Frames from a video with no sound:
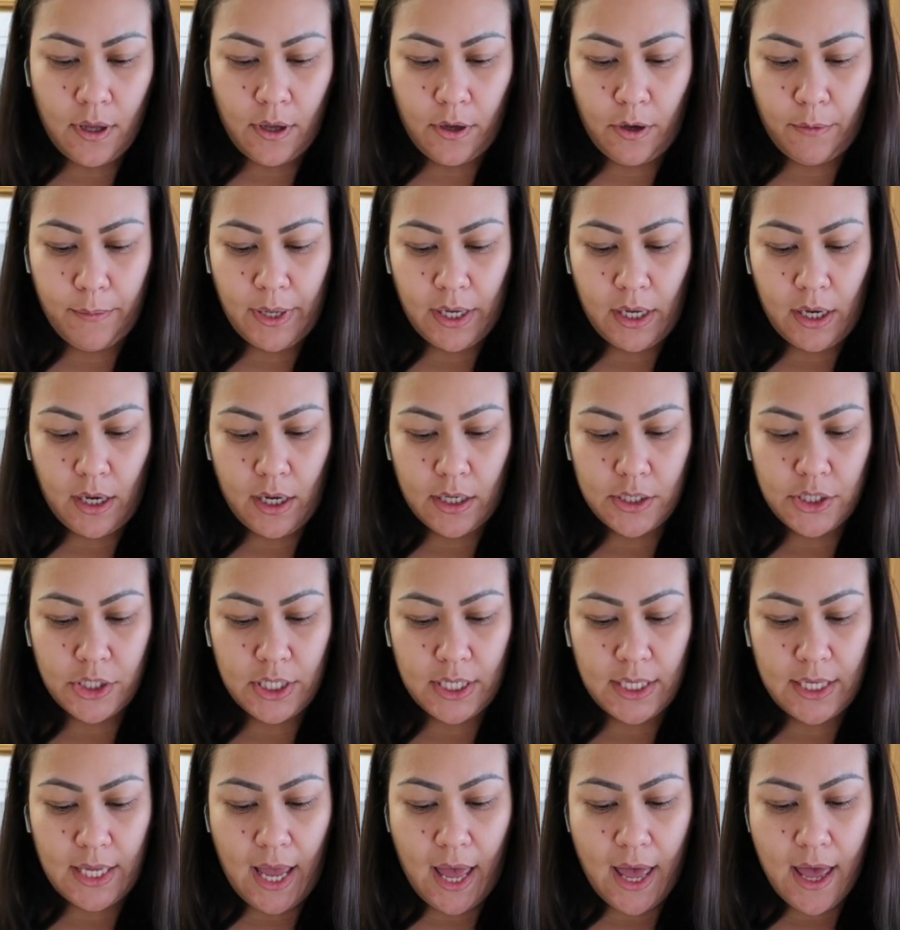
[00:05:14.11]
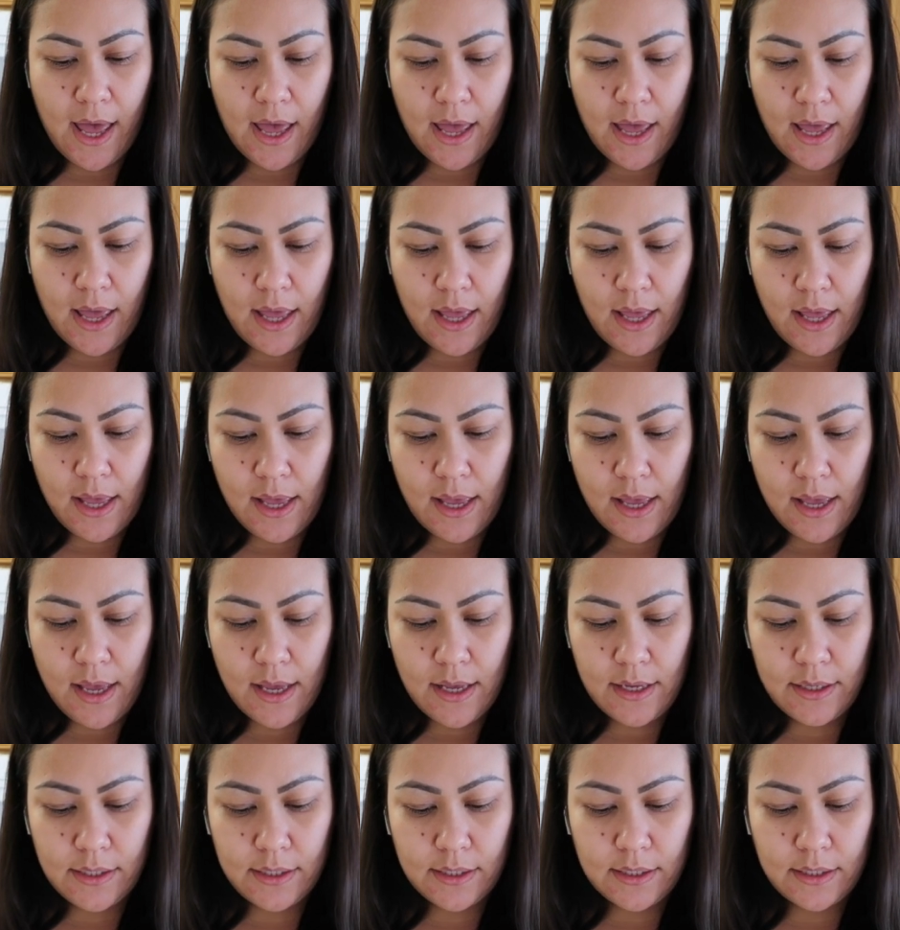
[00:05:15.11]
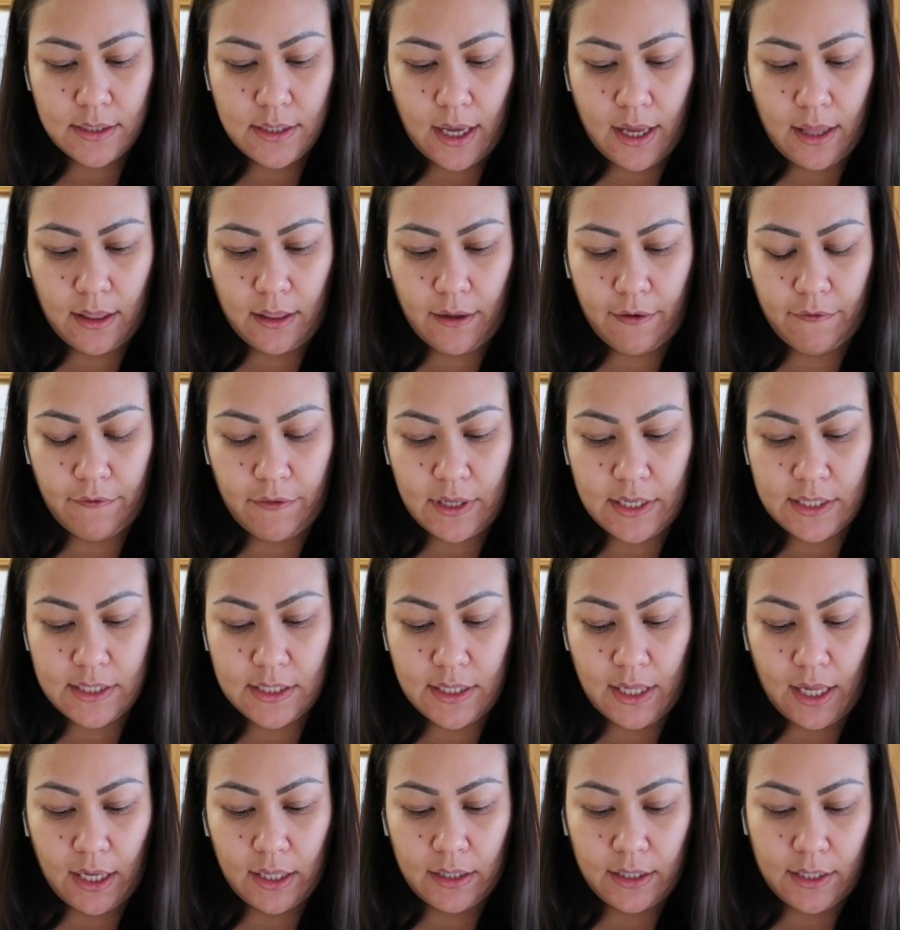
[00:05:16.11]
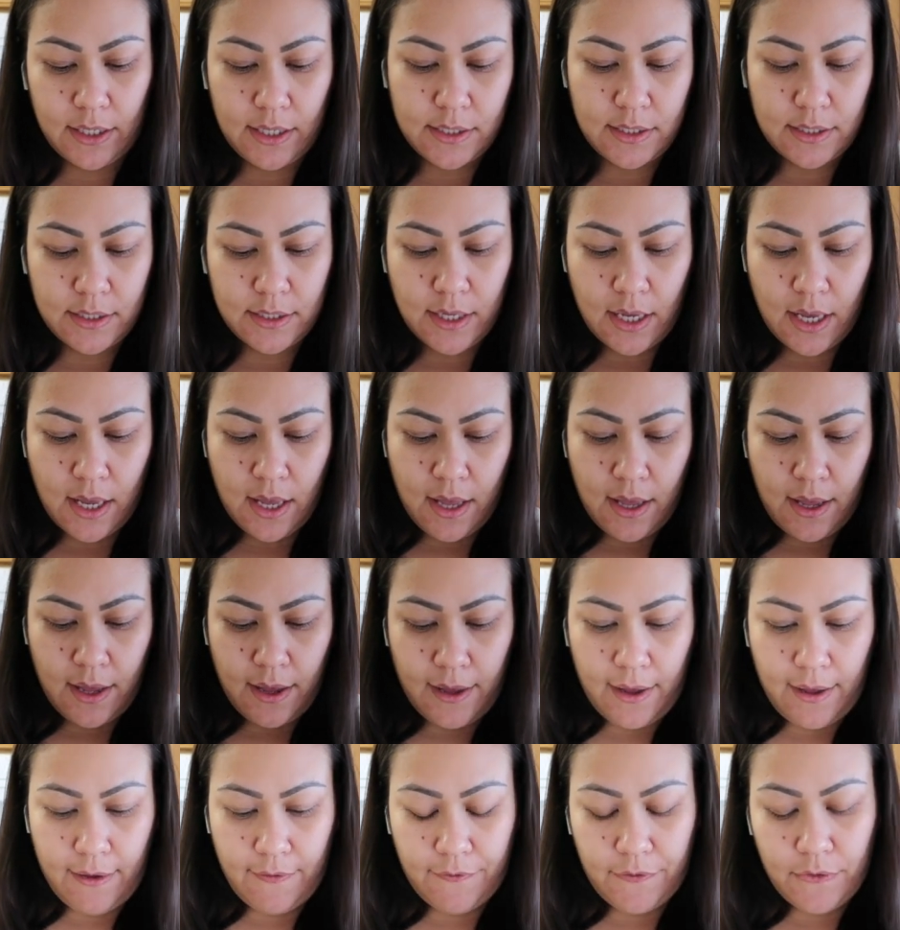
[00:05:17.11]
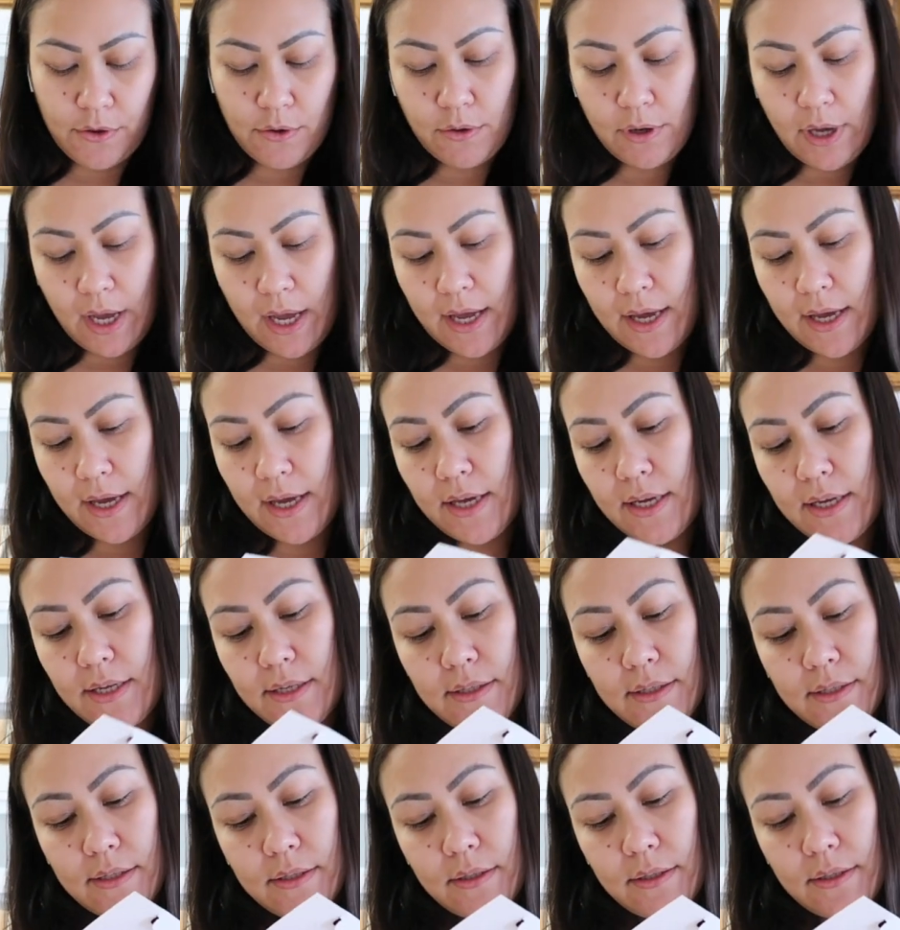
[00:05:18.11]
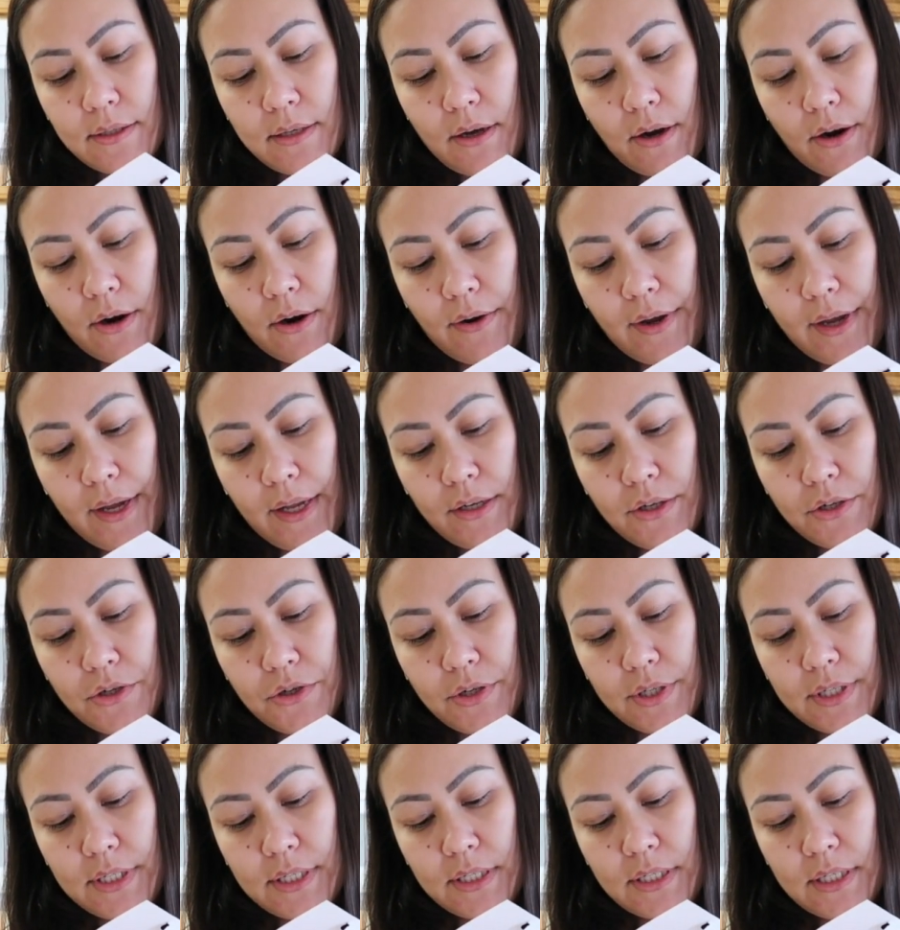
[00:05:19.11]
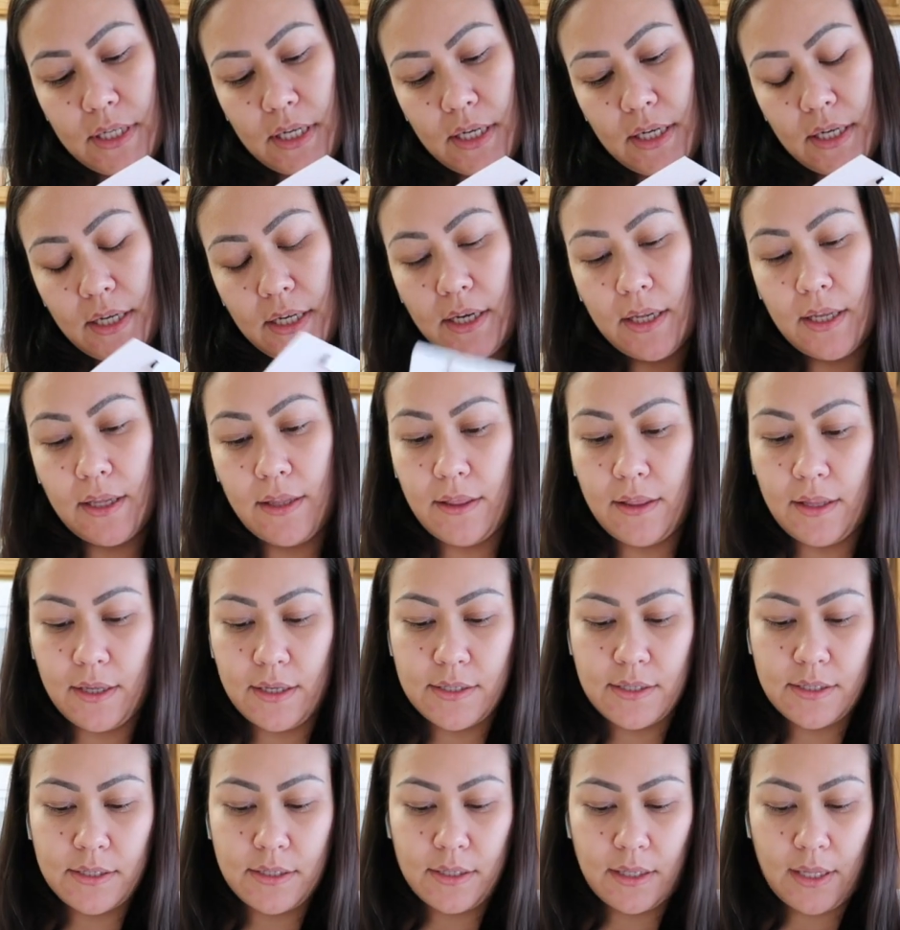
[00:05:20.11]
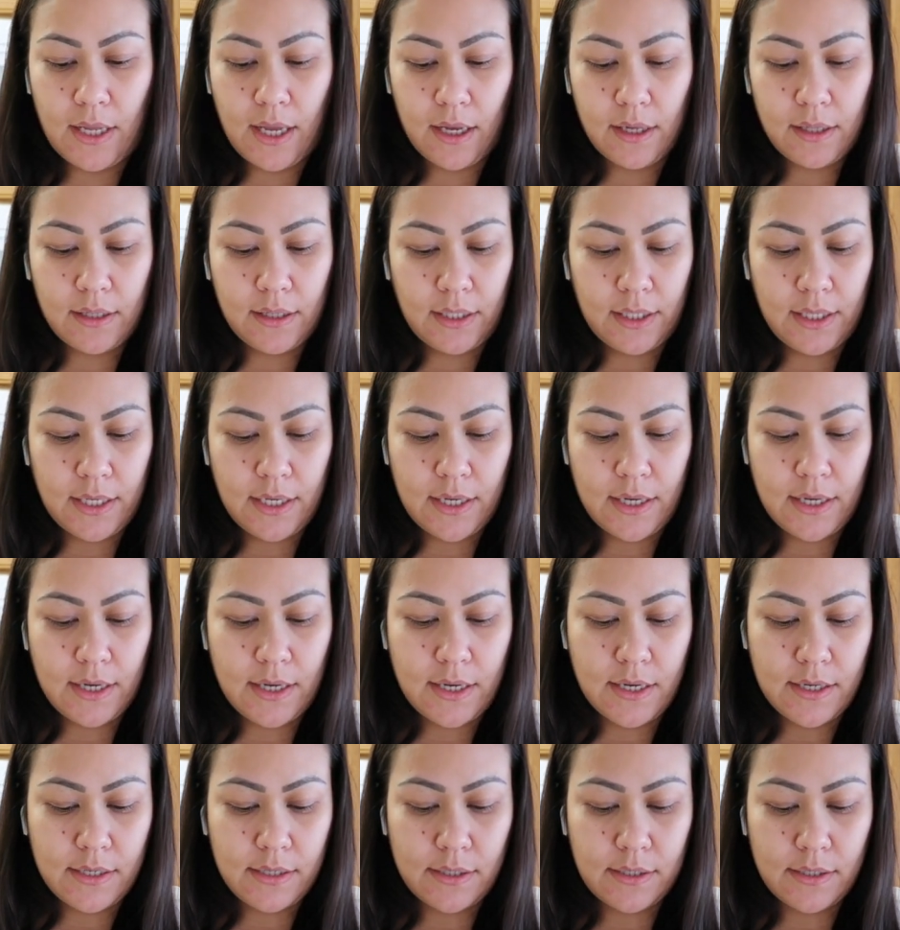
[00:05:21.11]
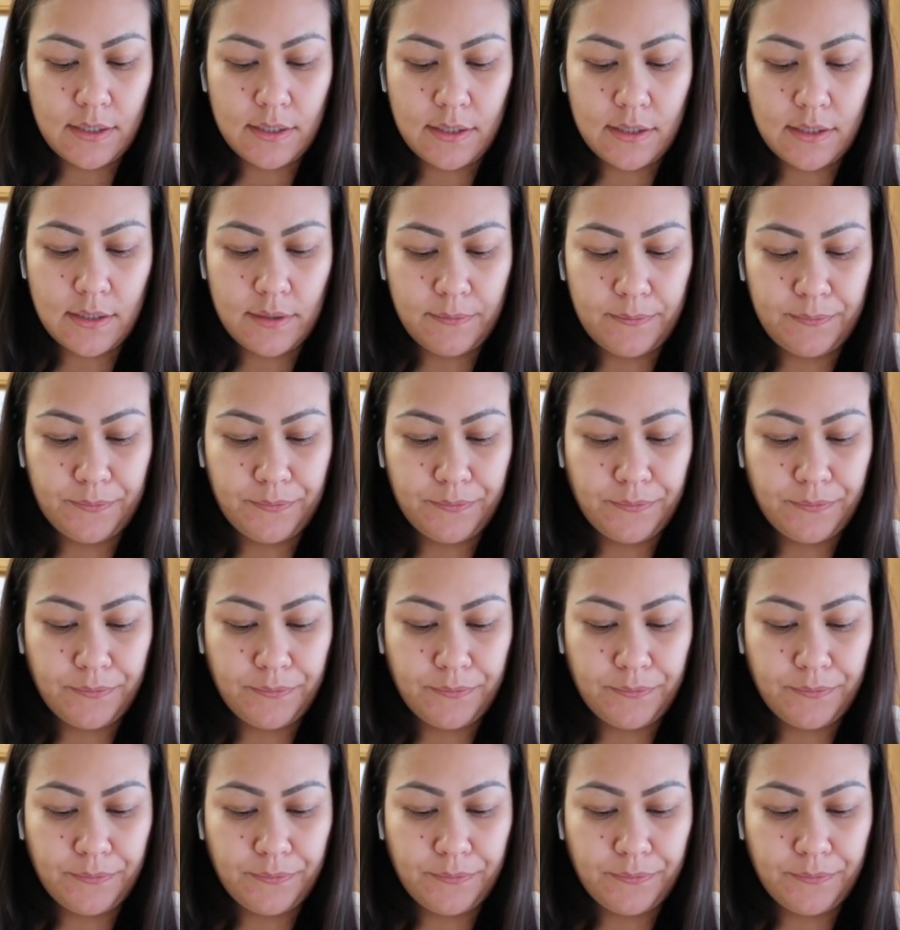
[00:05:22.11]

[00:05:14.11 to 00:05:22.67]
Oh my gosh, yes! I love this necklace. If you guys are interested in this necklace,